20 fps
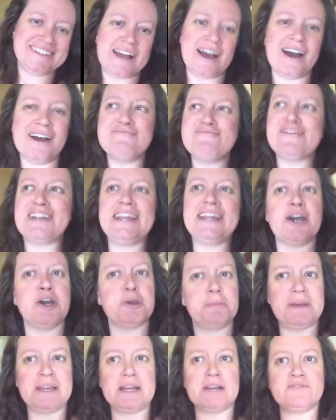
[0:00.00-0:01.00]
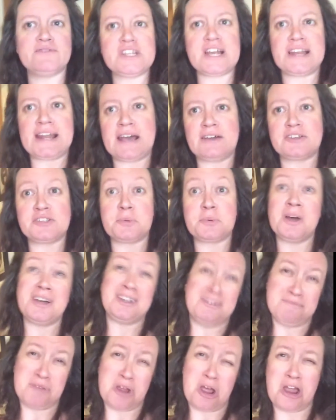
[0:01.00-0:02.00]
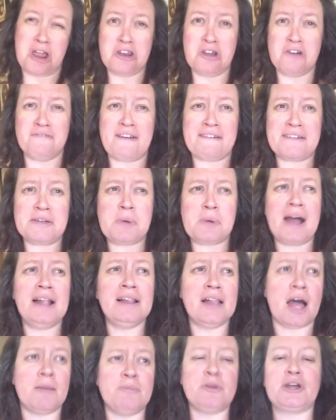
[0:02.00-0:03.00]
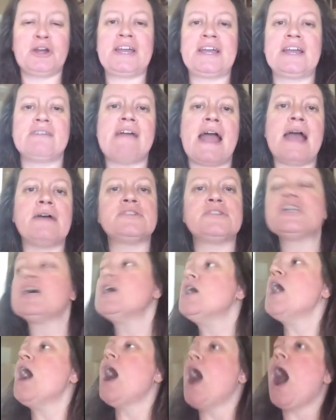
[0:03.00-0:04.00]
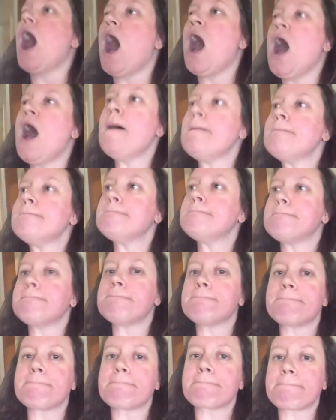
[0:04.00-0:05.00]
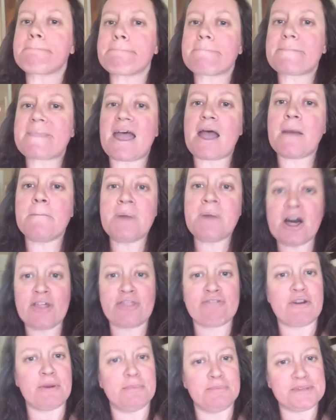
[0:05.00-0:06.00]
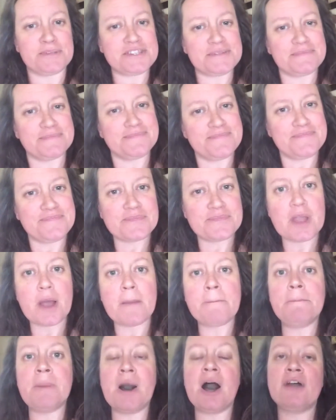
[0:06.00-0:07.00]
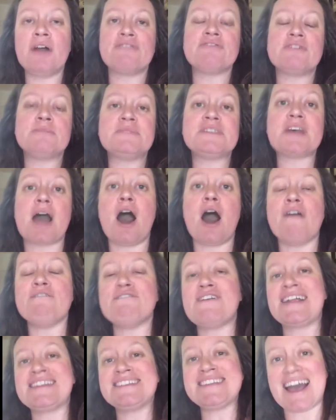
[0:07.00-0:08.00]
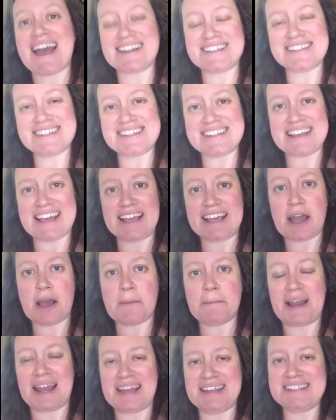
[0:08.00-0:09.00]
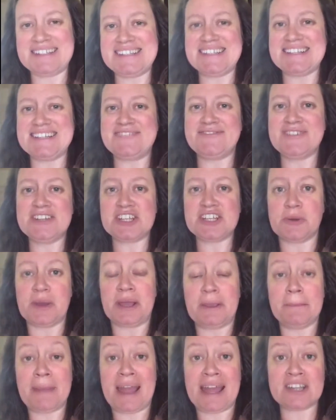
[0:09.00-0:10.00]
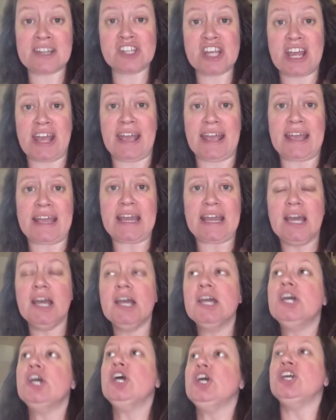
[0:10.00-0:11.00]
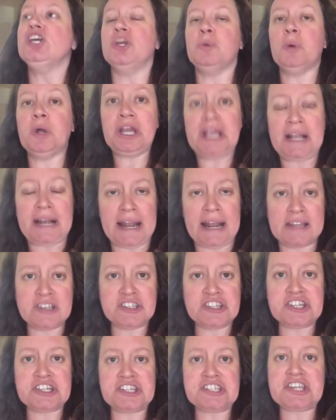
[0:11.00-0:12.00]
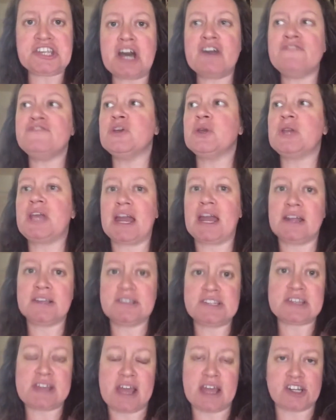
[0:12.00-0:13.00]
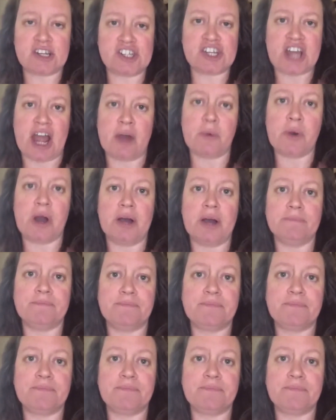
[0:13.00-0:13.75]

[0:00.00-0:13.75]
I'm really hoping I've done housework. Not very well. I'm looking around. Bathrooms. Bathrooms are fantastic places for doing magic. You want to cleanse yourself, you get under that shower.